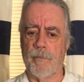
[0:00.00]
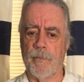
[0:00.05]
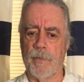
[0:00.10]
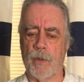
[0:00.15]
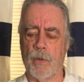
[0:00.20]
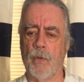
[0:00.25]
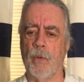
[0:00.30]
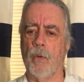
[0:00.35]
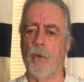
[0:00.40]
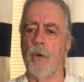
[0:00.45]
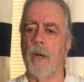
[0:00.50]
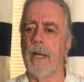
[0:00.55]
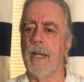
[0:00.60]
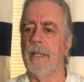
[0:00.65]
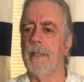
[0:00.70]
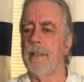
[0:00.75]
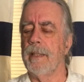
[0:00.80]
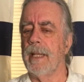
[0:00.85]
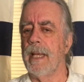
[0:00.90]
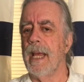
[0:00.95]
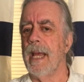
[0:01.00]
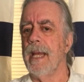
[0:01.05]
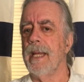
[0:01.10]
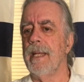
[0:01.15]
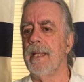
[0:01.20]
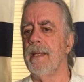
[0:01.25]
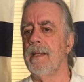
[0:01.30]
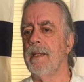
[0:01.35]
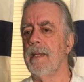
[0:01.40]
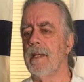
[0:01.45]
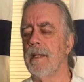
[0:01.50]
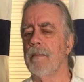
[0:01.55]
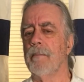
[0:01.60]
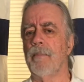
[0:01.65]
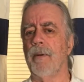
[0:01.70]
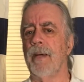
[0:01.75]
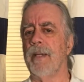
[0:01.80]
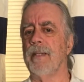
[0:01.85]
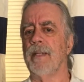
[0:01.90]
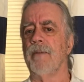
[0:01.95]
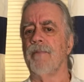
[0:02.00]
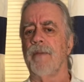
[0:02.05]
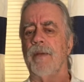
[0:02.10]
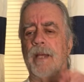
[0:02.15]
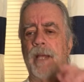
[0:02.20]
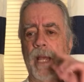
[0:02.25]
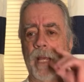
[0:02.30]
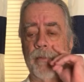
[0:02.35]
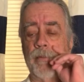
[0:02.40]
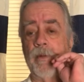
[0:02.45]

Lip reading: Kool-Aid and candy, and you can play different games.